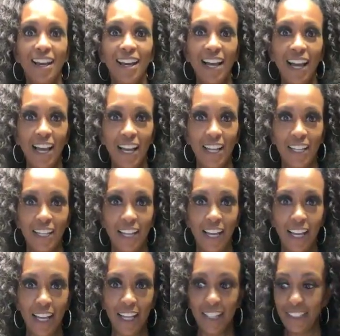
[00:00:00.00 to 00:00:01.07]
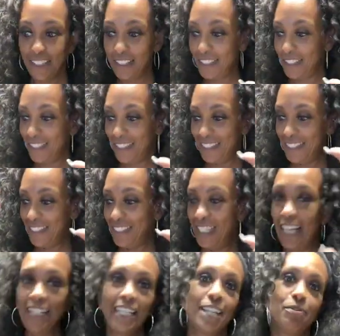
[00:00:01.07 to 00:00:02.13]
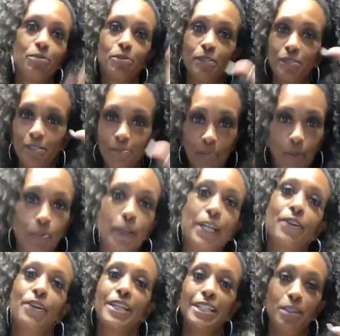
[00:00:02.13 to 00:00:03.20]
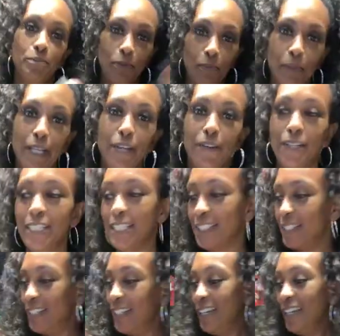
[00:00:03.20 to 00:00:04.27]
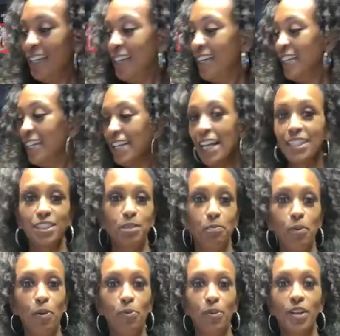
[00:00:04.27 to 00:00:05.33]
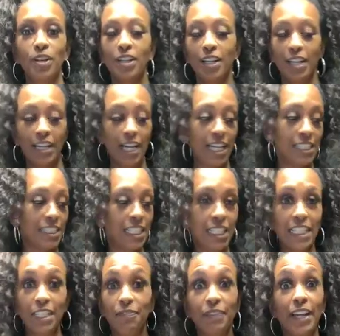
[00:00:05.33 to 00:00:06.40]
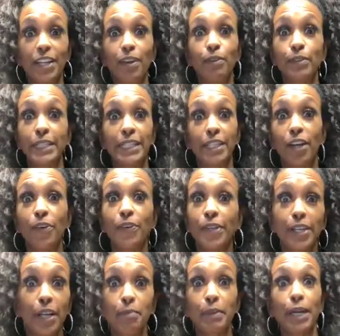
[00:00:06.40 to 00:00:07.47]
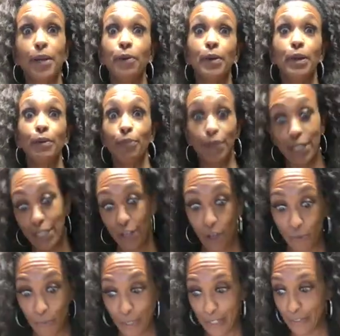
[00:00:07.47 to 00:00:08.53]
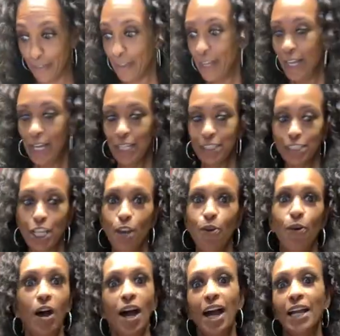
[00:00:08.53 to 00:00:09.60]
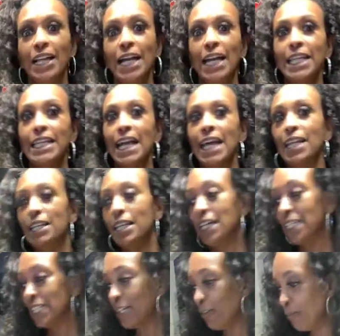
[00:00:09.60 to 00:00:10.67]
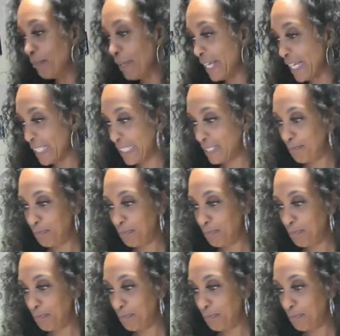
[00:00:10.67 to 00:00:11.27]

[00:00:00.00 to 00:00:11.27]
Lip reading: Hi, I kept preparing, and it got to the point where I said that if I don't get on here, I'm not going to ever get on here. So I kind of got a little mess